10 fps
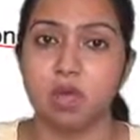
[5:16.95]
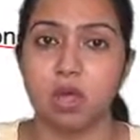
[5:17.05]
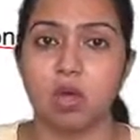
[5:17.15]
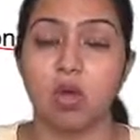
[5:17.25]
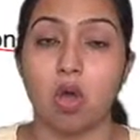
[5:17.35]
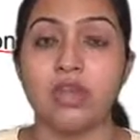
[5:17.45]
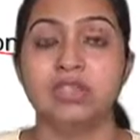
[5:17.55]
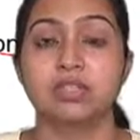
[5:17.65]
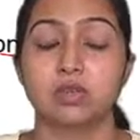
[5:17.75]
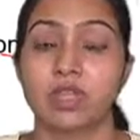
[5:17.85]
call. Call
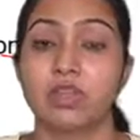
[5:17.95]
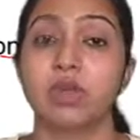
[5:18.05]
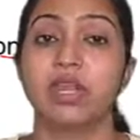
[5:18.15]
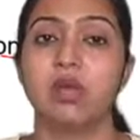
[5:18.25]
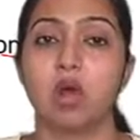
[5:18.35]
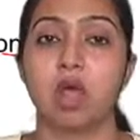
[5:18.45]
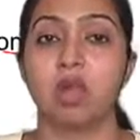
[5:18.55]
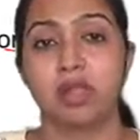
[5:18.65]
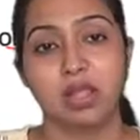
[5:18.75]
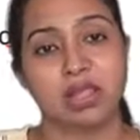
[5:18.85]
is when you can call.